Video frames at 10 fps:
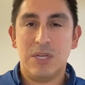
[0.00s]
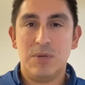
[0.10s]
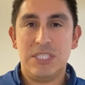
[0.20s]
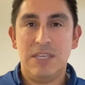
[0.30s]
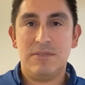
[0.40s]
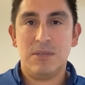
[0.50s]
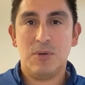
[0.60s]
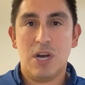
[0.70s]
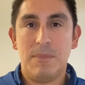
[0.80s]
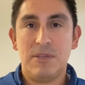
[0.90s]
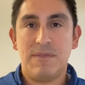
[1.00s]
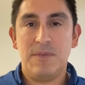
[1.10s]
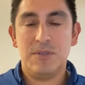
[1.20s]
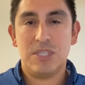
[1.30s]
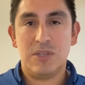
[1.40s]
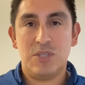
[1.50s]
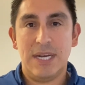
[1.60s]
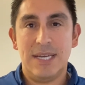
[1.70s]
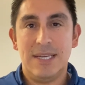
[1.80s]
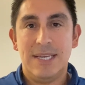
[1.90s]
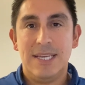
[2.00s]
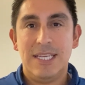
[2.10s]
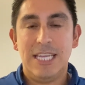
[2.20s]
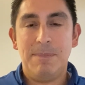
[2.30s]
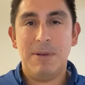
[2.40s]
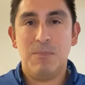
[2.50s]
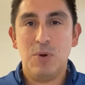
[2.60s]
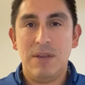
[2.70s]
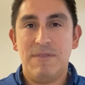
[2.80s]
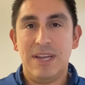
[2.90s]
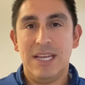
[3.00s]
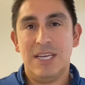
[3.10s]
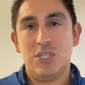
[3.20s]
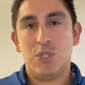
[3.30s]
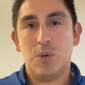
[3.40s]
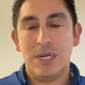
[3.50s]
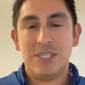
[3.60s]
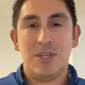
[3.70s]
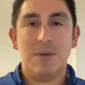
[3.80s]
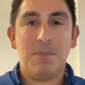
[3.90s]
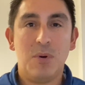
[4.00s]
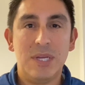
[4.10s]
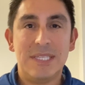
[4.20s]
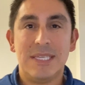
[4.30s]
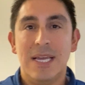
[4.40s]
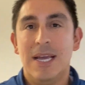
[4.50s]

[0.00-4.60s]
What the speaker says: I received some comments from you, so I'll try to keep it brief and short and to the point.